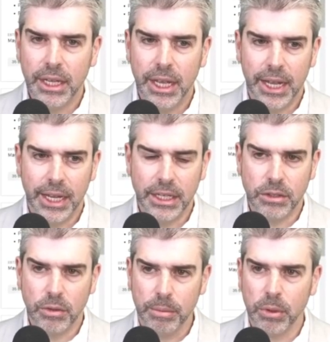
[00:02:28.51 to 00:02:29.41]
And
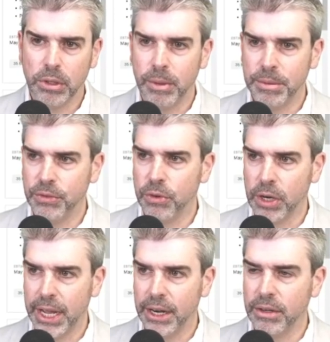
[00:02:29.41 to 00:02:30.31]
I broke them up into four
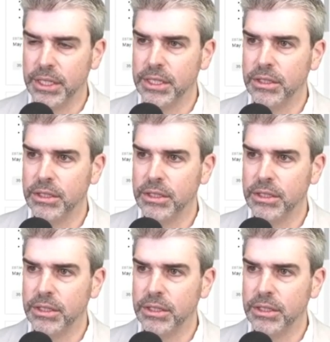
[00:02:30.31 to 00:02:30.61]
categories.